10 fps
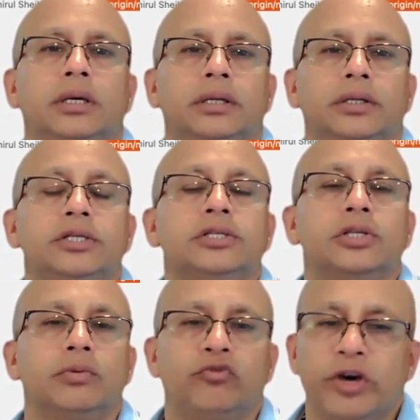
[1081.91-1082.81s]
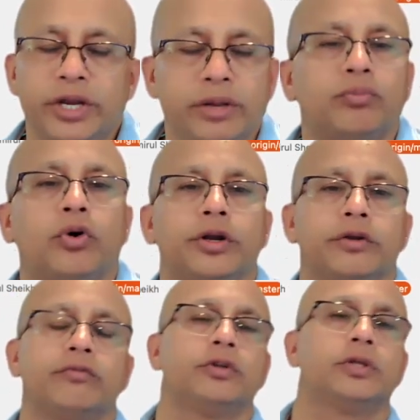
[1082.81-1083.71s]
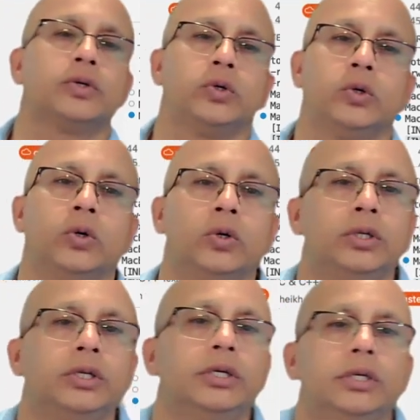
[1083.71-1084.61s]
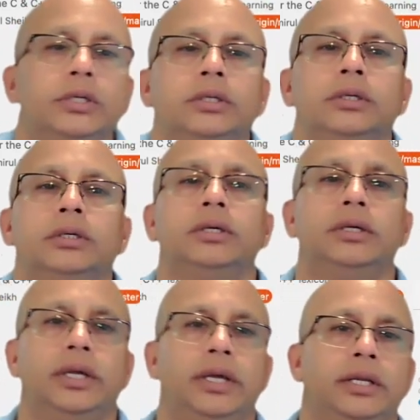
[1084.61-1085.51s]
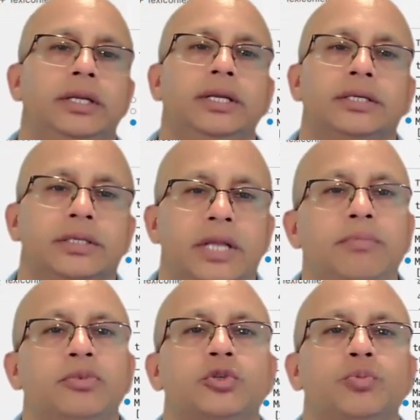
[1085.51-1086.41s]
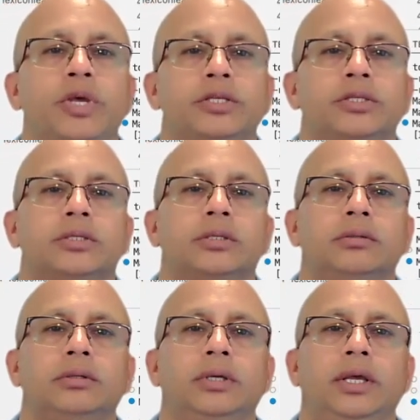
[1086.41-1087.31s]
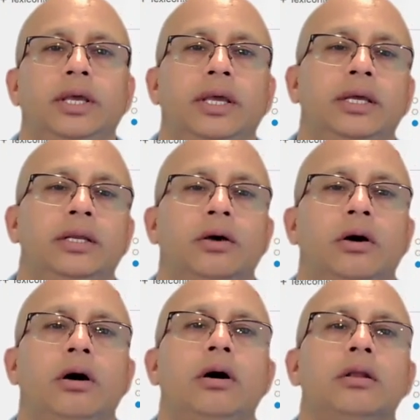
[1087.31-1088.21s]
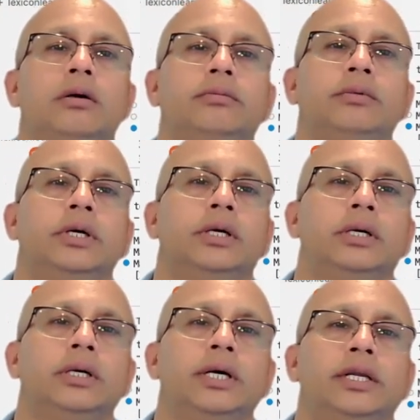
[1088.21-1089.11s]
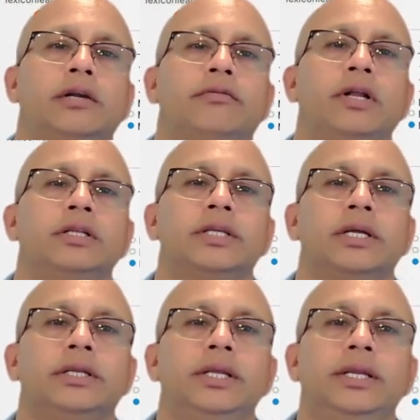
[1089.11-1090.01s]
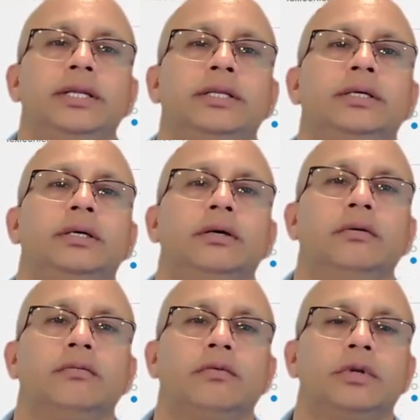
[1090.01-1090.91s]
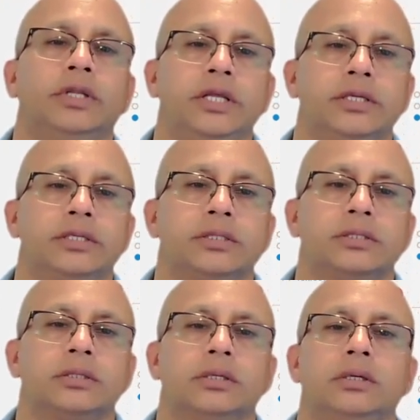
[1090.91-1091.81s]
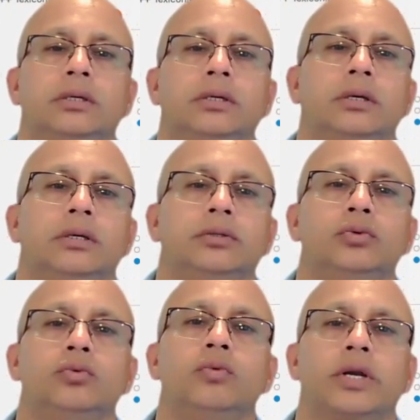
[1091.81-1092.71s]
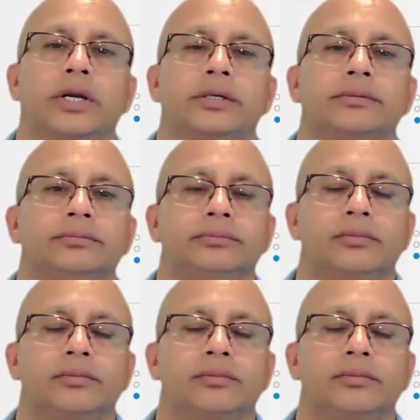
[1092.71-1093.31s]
This is very important for the code, and it has a namespace and all of the header files that needed for this to work.